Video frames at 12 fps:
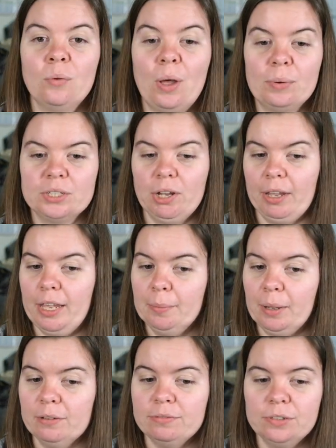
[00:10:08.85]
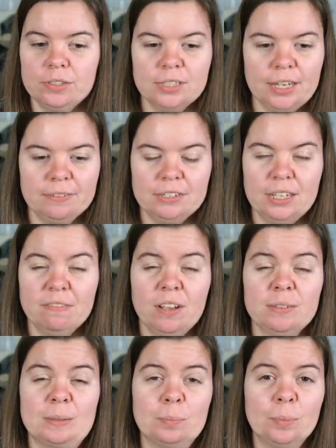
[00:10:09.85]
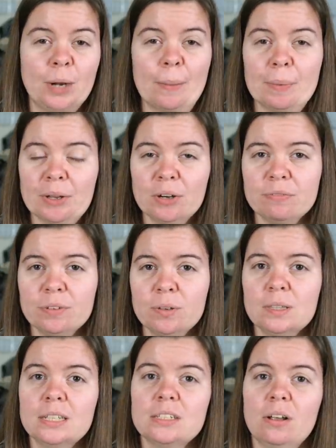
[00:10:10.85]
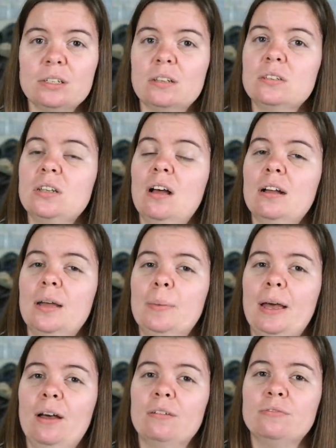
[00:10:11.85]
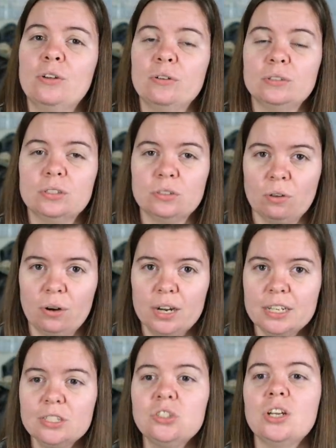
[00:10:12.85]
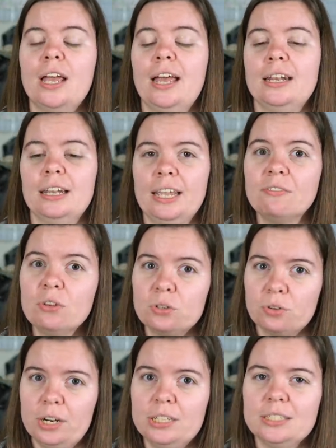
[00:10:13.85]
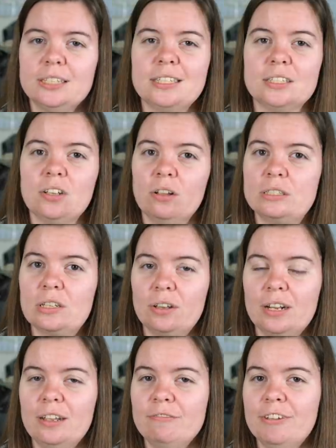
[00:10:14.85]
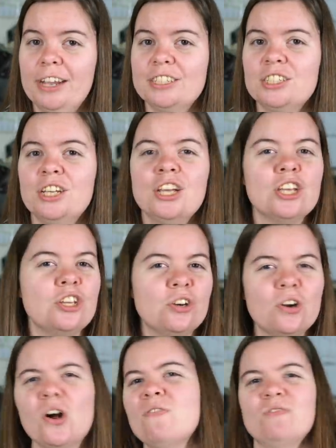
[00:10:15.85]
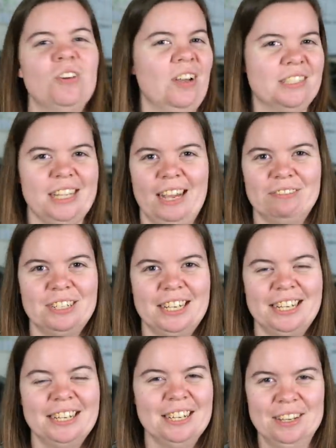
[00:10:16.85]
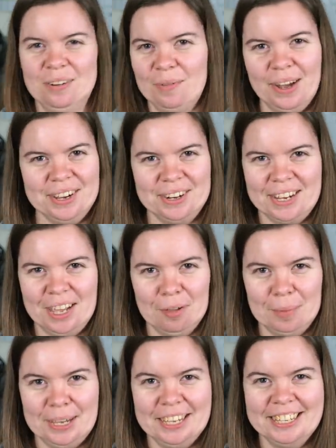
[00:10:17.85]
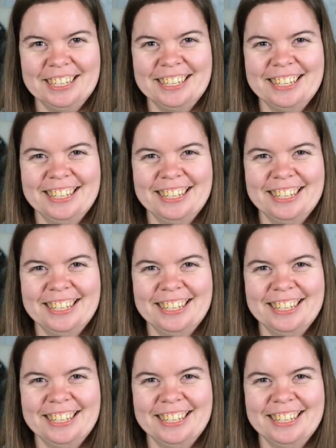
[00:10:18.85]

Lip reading: While we're talking about food safety involved with prepping your food, let's also talk about food storage and leave no trace, because that's also going to affect your overall safety while you're camping.